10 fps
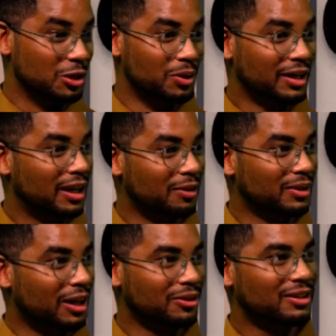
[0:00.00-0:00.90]
You work in
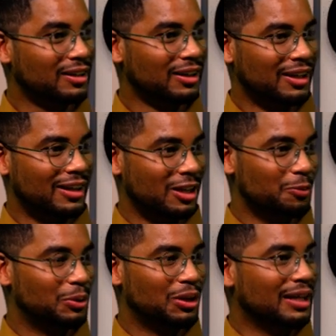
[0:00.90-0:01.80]
without, you
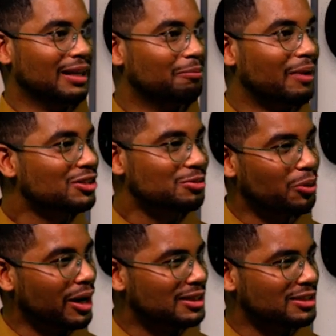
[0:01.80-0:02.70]
putting in much
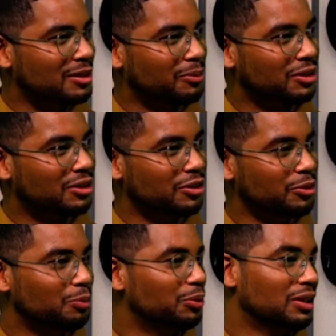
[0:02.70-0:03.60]
more extra than what you
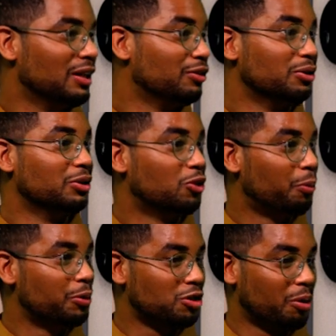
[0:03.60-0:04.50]
would put in if you're doing a
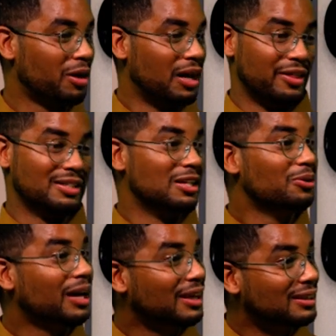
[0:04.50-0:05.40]
corporate job. There's no
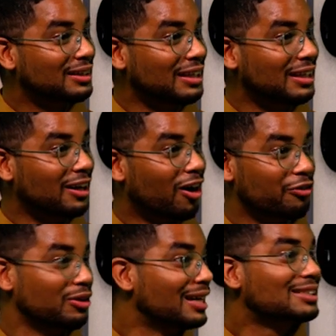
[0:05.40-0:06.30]
guarantee of
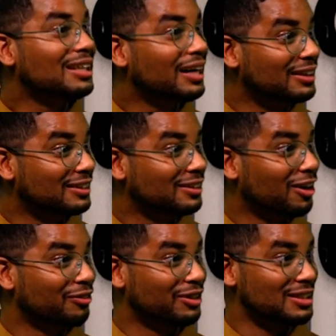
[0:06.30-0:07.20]
your next client
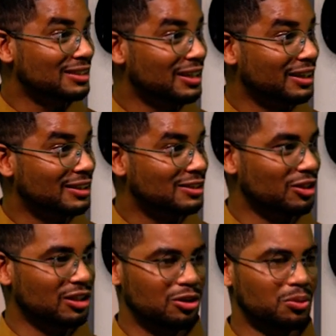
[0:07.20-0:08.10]
after this client, so
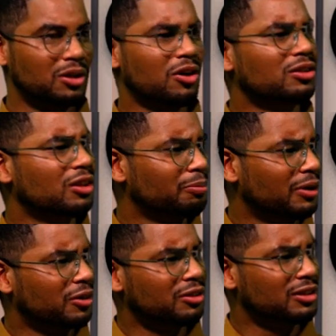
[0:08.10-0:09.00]
you need to work contract by
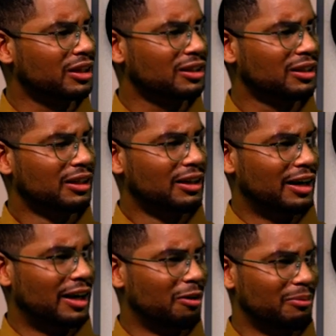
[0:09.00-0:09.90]
contract.
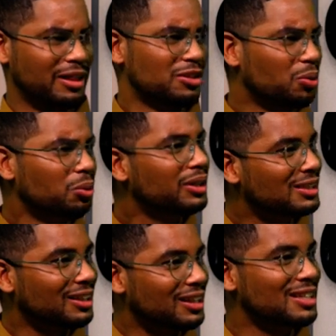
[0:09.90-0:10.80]
And there's all these
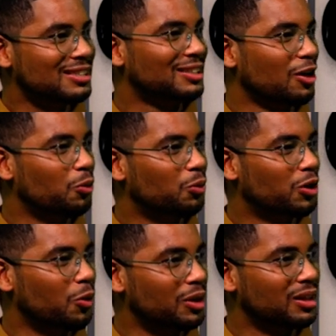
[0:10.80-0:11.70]
other things that go
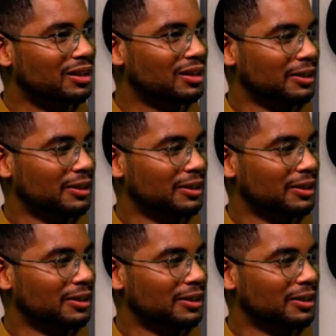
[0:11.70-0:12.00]
with it.